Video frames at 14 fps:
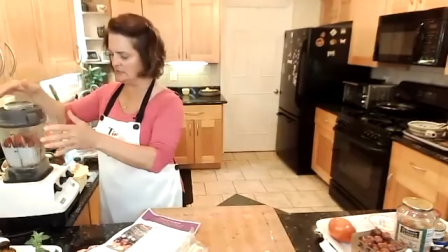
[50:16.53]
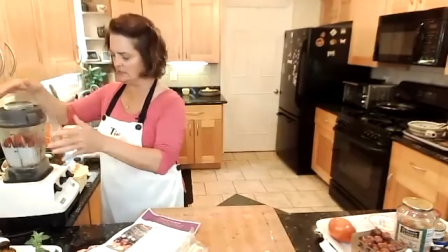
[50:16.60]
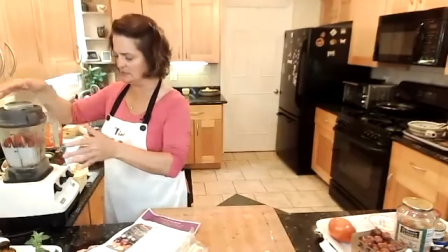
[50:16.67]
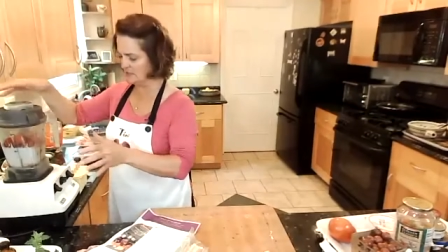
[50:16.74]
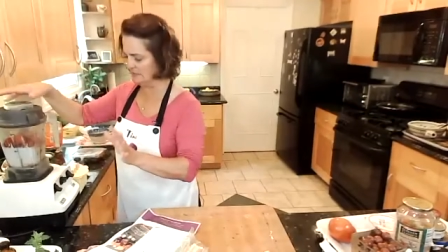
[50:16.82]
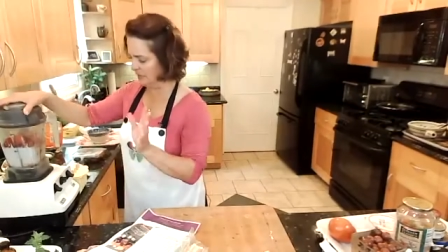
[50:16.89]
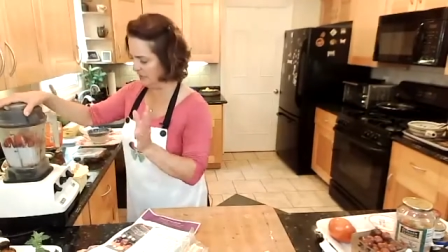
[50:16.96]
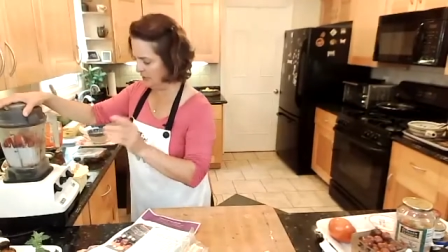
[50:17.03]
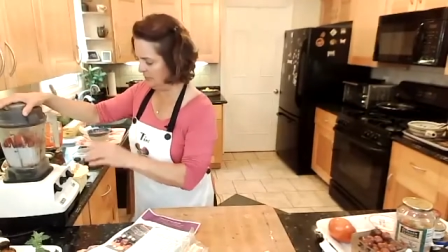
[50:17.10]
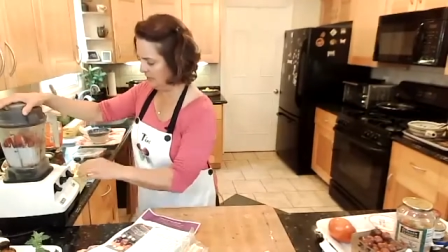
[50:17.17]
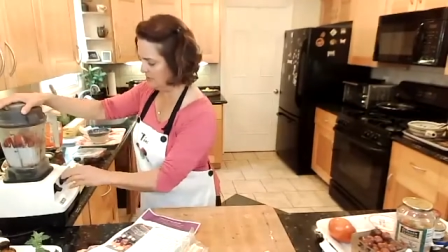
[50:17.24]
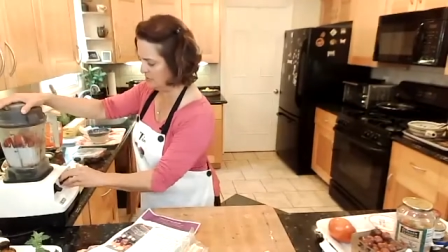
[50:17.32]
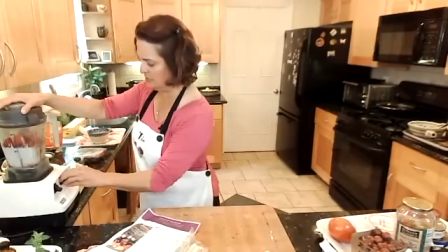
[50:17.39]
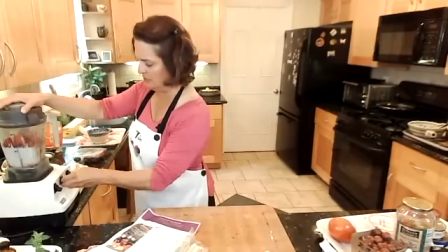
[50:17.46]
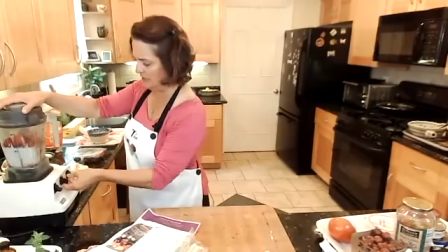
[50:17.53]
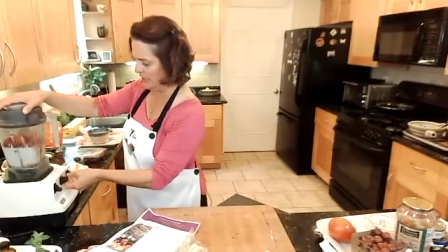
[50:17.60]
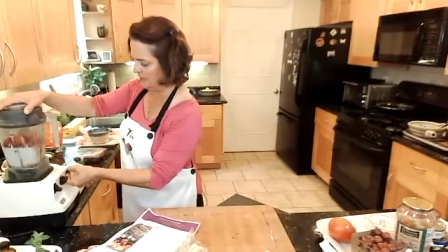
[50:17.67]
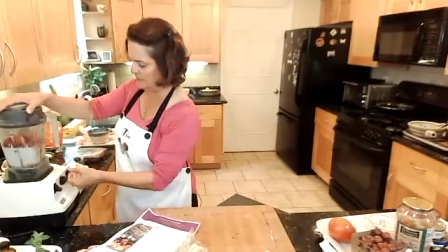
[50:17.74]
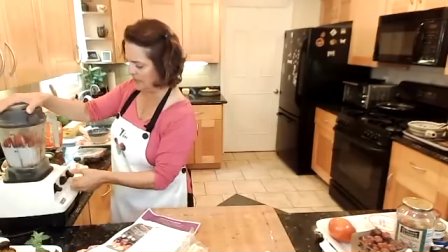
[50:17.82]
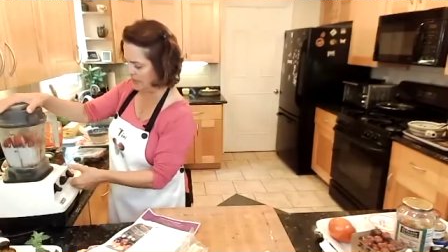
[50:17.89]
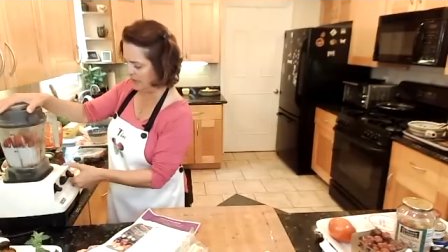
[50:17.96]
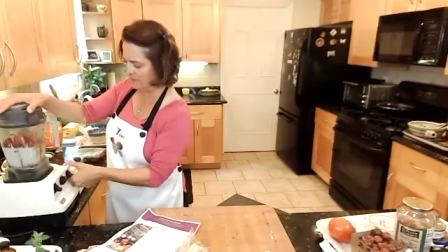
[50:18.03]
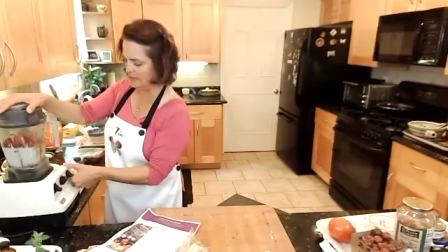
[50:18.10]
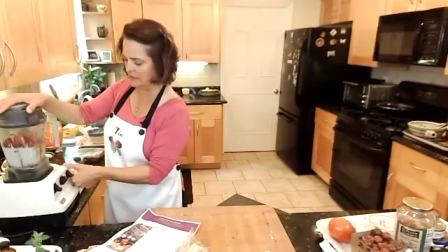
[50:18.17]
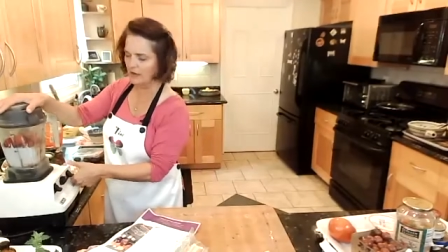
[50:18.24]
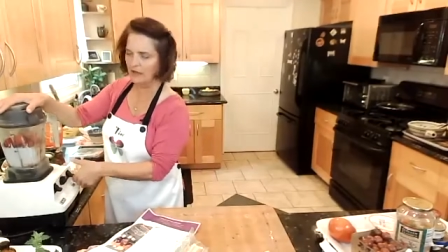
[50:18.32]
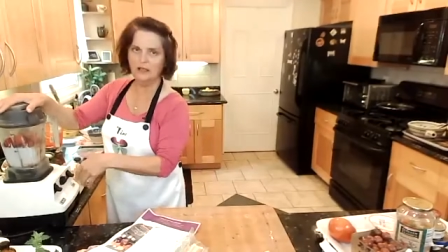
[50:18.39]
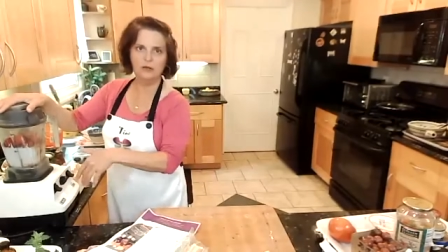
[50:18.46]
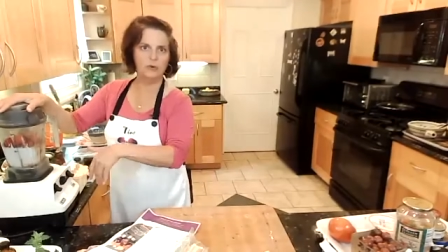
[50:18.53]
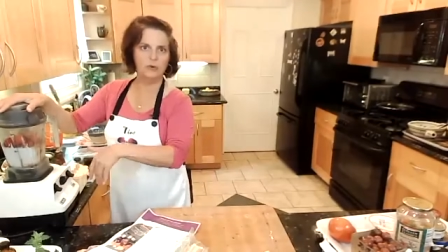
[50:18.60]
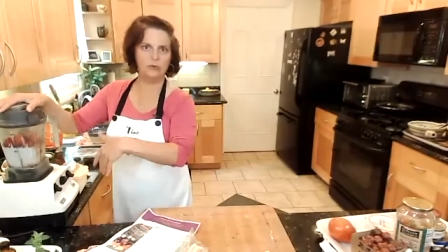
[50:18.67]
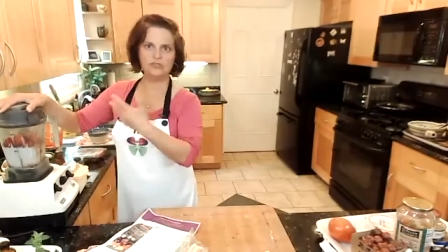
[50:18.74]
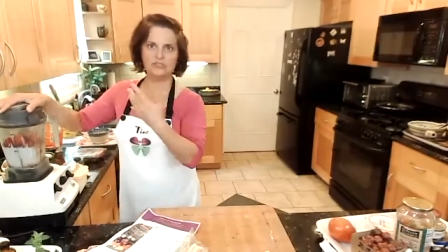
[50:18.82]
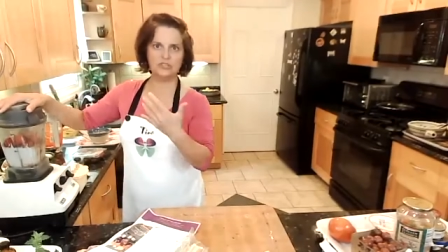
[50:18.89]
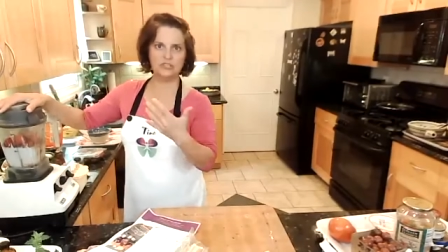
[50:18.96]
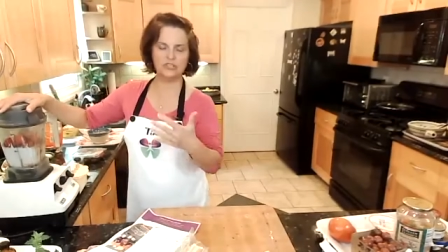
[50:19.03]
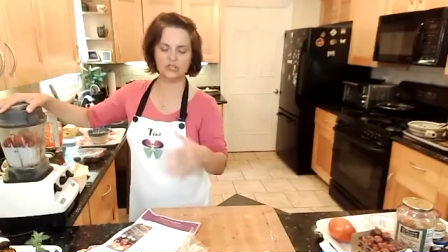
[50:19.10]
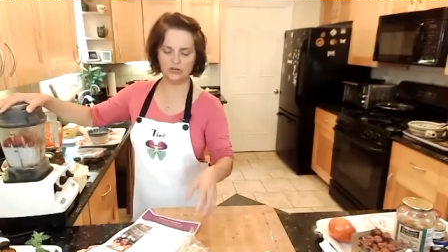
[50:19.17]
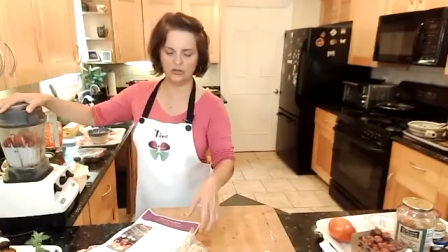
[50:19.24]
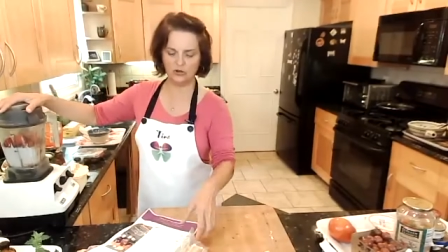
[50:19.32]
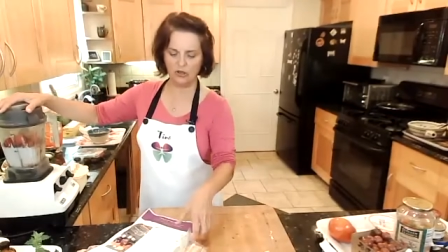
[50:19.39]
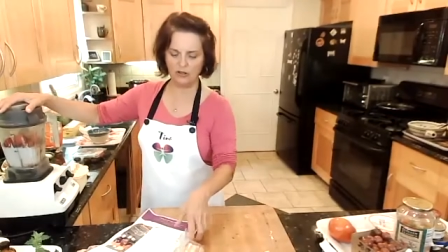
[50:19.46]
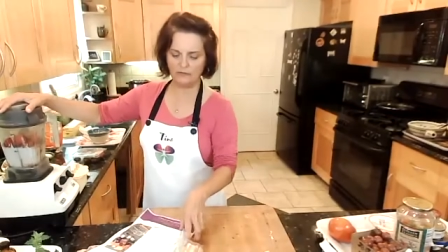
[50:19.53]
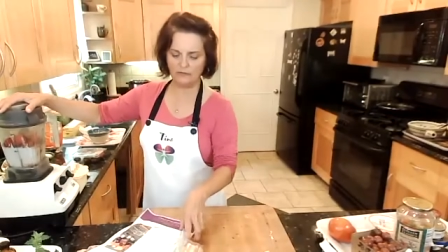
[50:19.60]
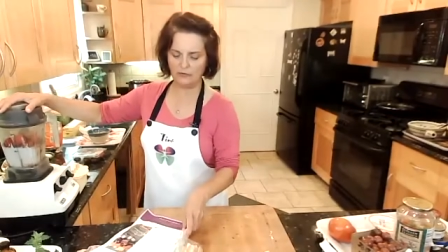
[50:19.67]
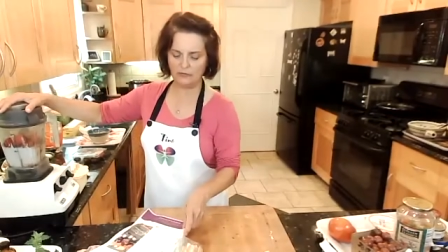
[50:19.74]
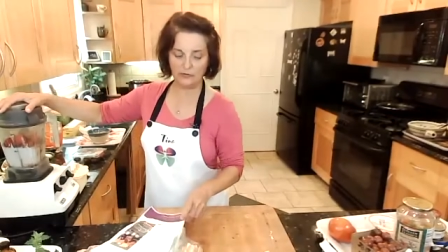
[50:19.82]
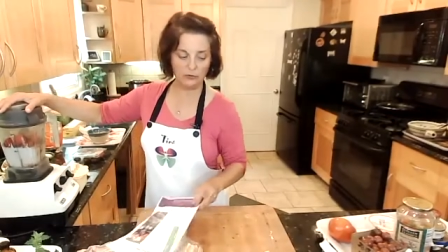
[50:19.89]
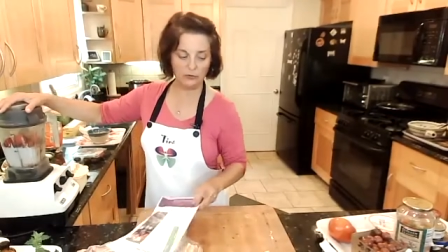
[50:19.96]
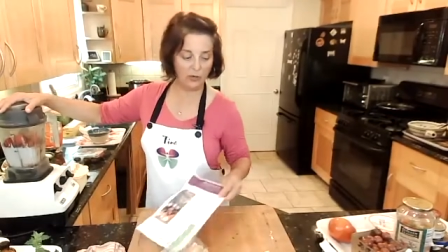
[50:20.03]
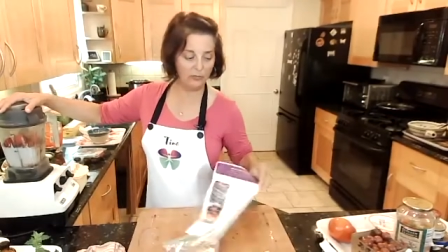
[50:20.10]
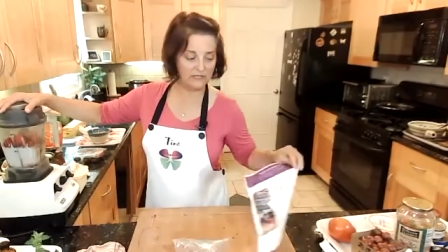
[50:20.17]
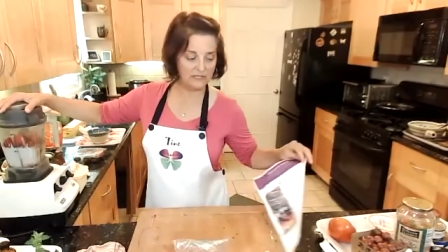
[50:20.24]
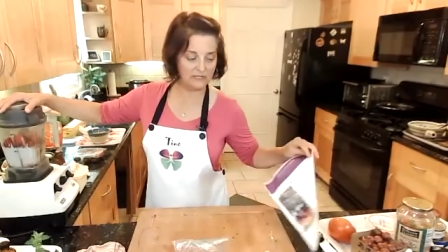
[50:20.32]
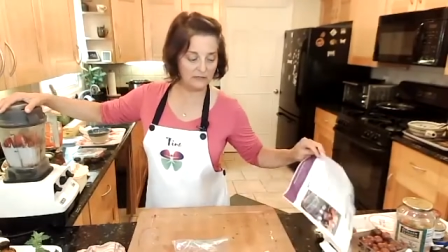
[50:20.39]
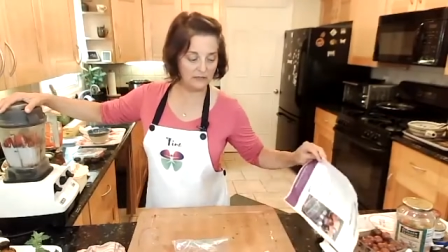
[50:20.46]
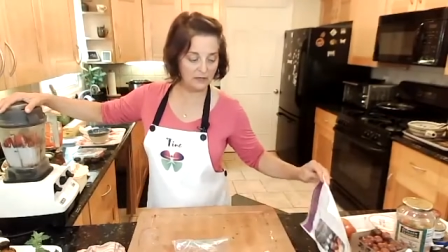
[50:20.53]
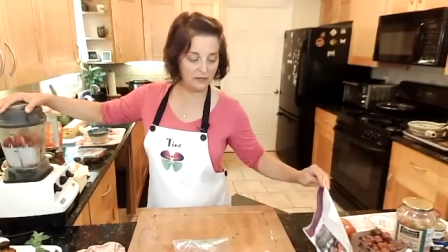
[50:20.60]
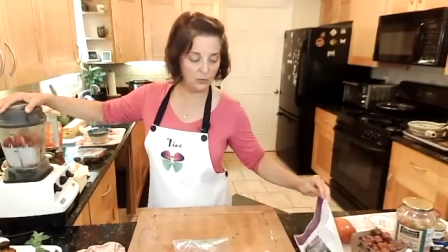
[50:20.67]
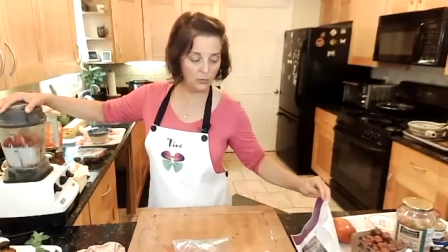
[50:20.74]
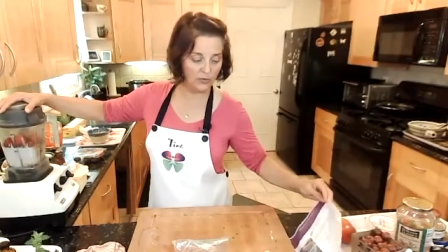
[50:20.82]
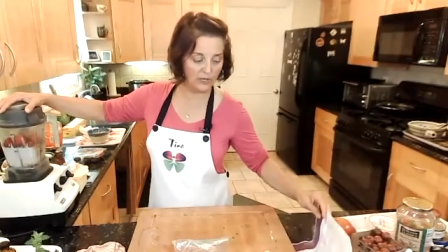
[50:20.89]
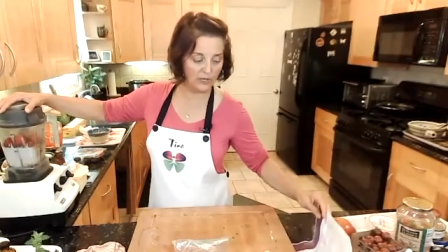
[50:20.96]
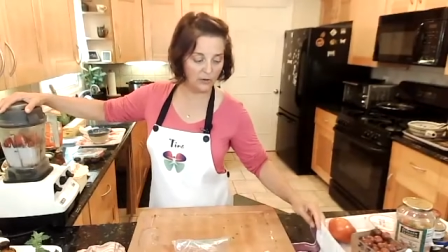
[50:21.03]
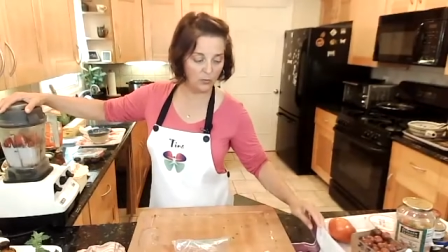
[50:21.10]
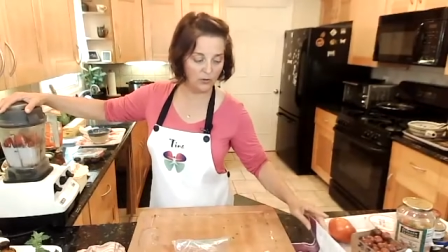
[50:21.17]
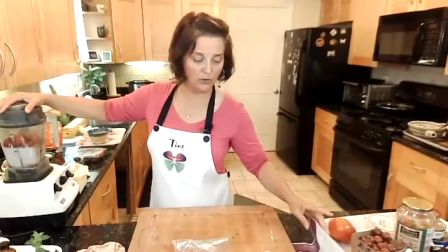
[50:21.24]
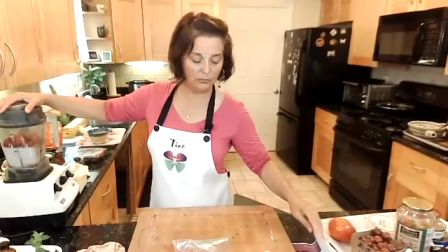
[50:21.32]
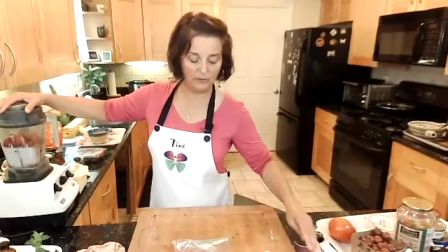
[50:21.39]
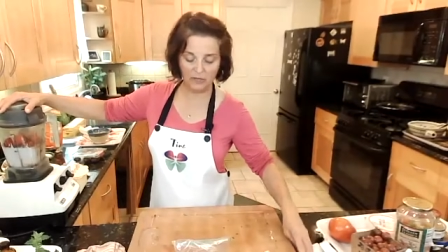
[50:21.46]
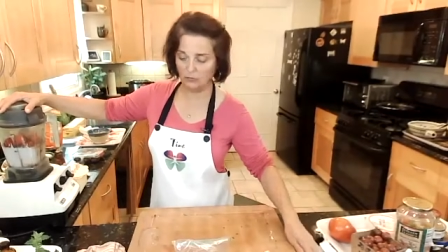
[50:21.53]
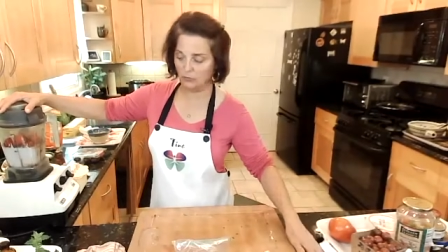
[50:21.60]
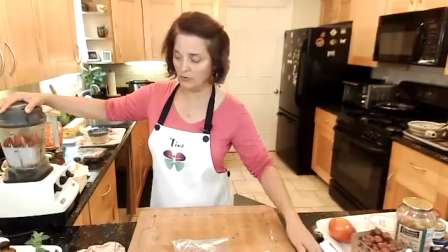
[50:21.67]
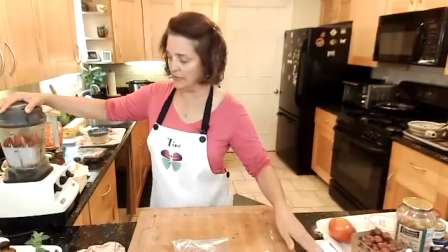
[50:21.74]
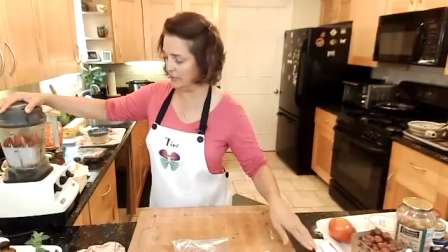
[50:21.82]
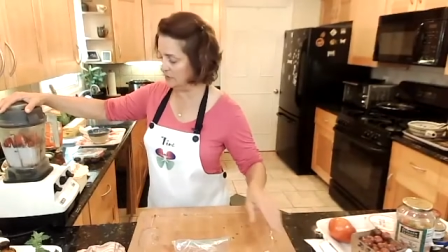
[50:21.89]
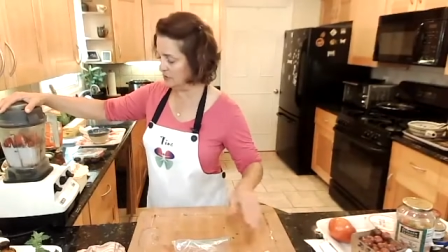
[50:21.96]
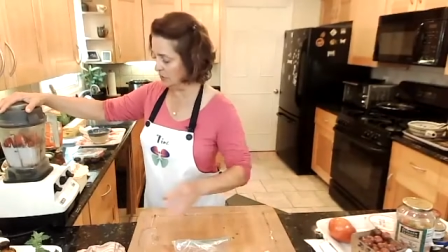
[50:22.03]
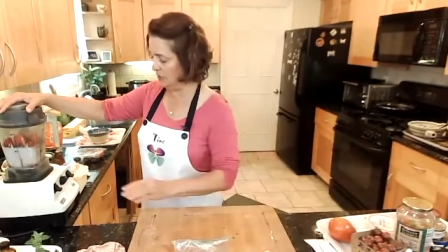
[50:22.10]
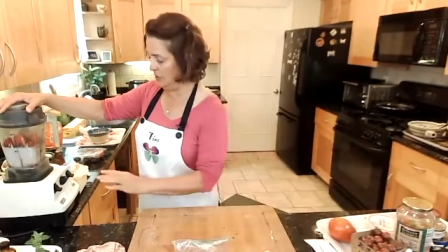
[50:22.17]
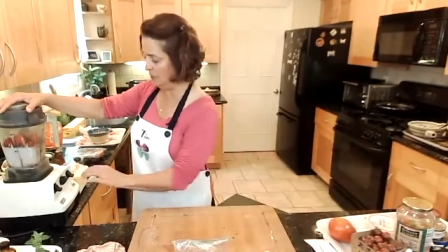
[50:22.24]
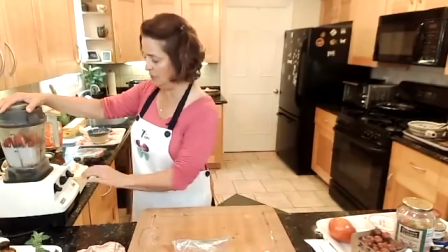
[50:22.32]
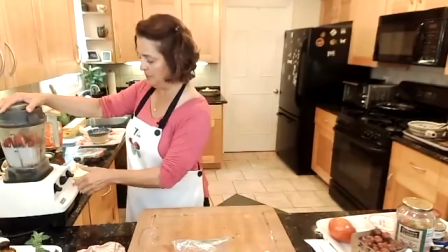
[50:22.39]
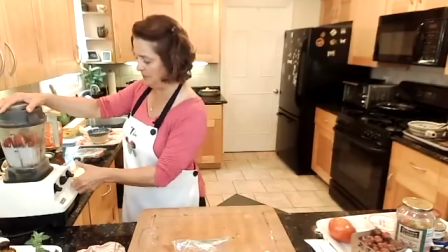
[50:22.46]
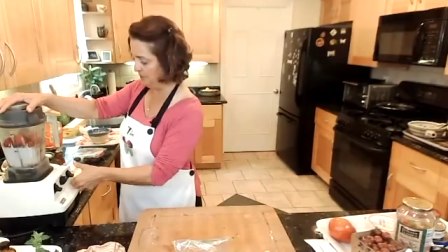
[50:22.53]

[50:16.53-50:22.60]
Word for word: This is a Vitamix. You don't have to have it, but we're just going to turn it on for a few moments and then we will be ready to go.